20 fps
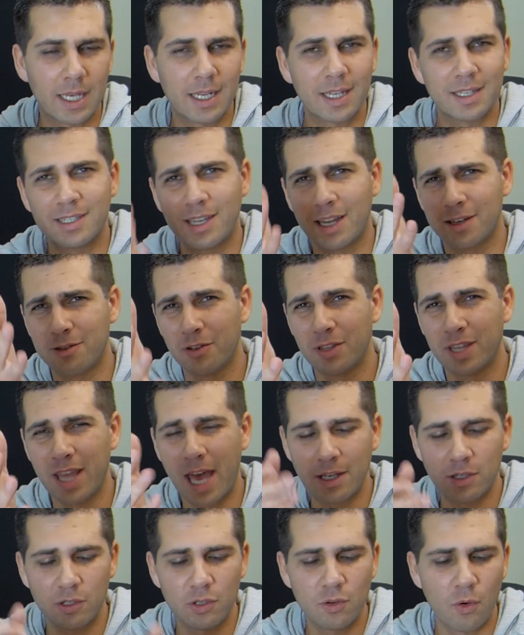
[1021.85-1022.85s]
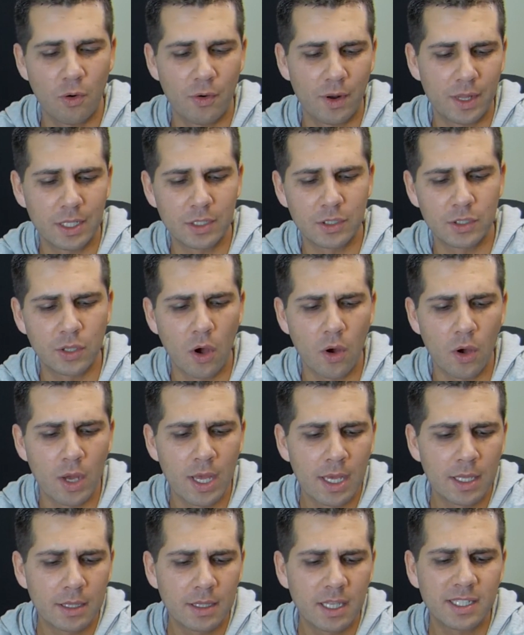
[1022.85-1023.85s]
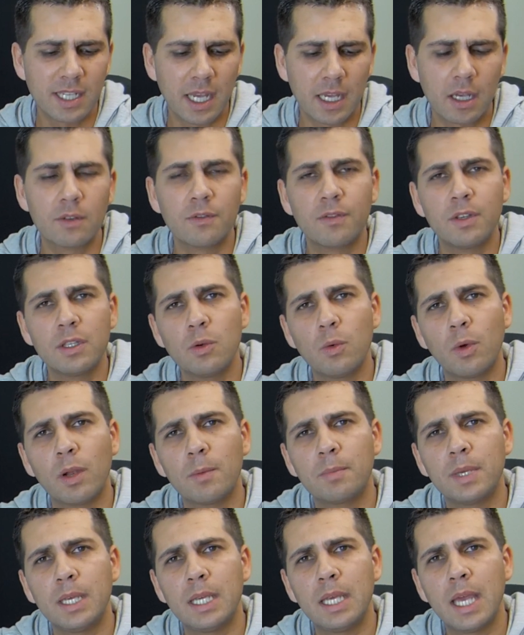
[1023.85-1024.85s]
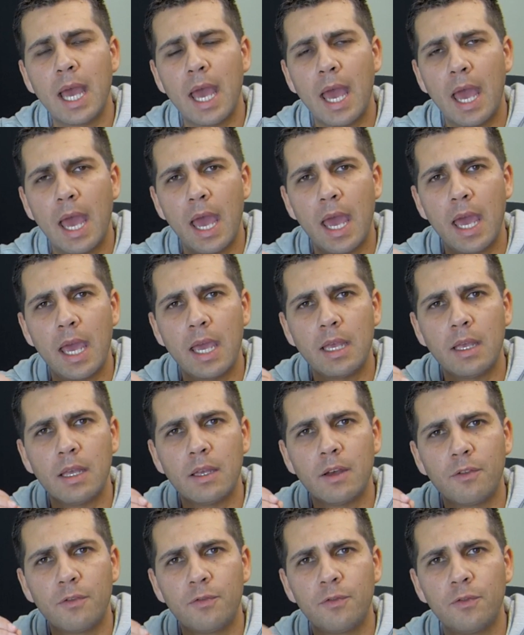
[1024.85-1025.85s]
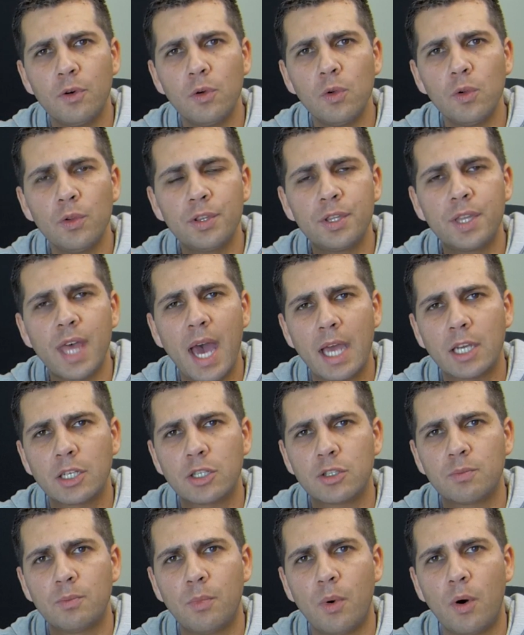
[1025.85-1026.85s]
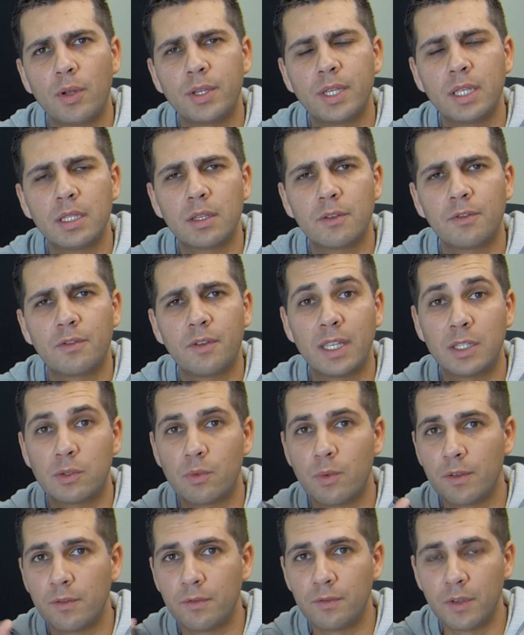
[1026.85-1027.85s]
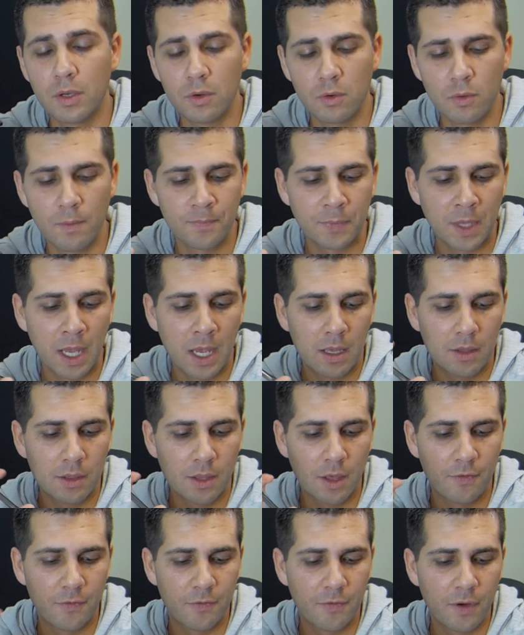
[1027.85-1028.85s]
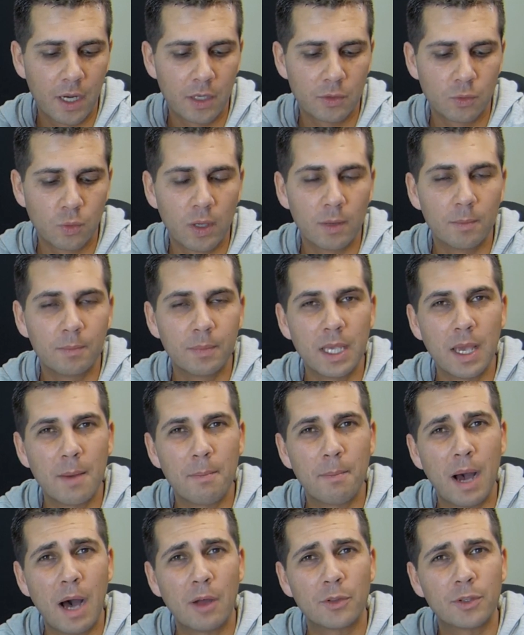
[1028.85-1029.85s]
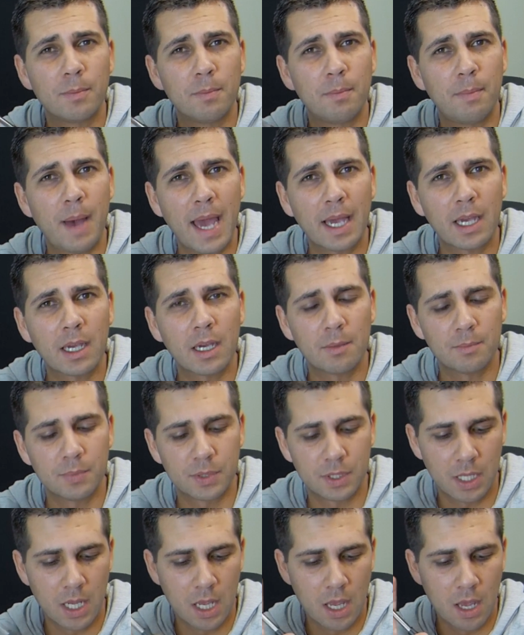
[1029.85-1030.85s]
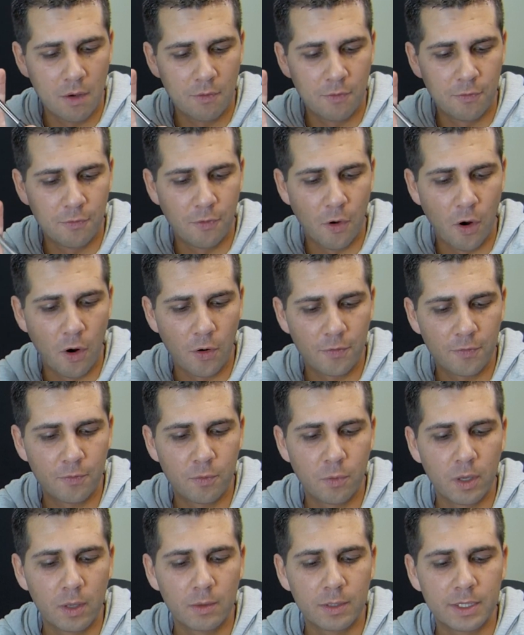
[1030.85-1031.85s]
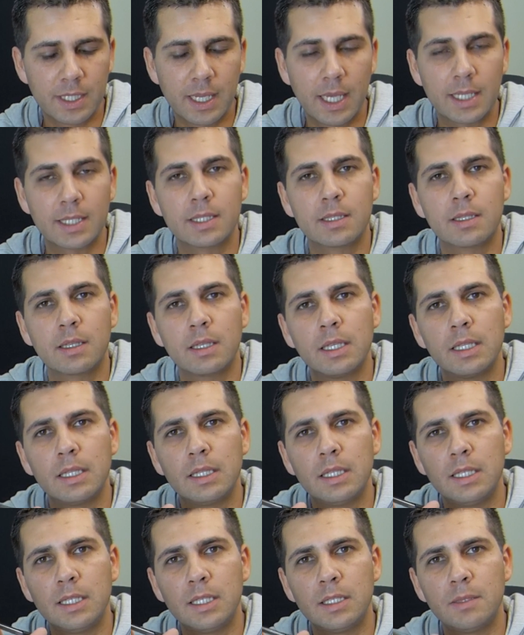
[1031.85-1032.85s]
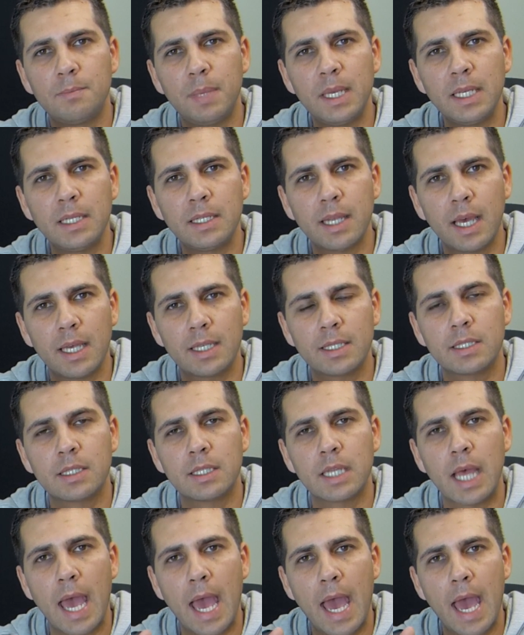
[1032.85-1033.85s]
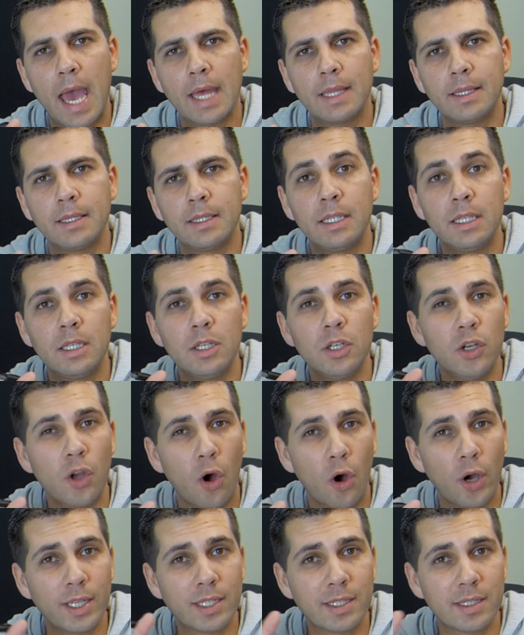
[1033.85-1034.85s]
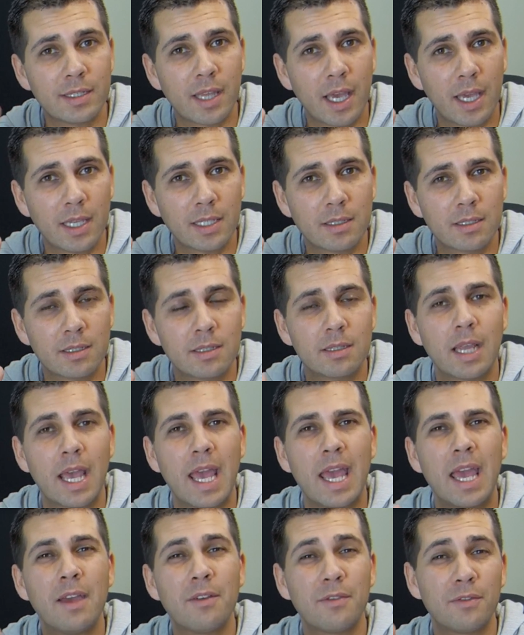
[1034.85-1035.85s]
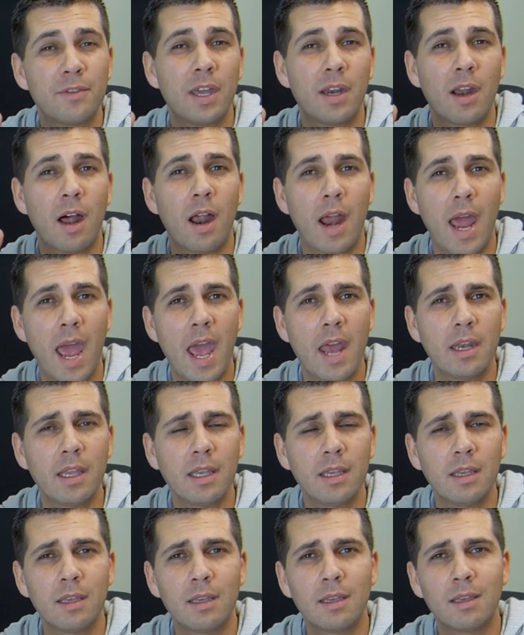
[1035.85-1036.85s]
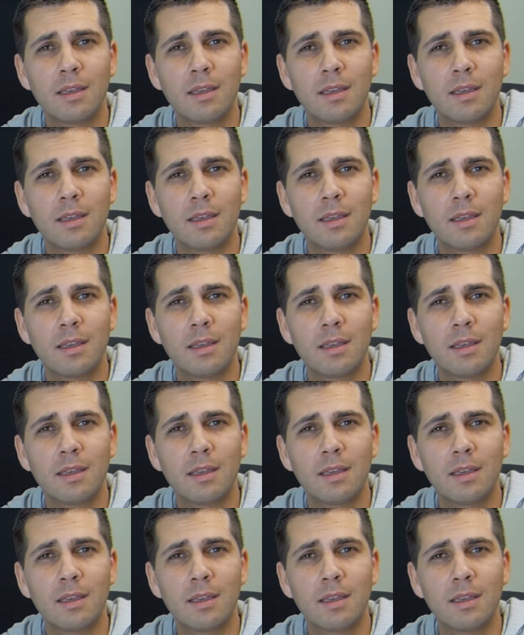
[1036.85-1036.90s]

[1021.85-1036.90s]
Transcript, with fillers: and etc that you already saw the second video will be a full dashboard interface review the third will be about backups fourth will test the speed tests and the noise tests if there are any.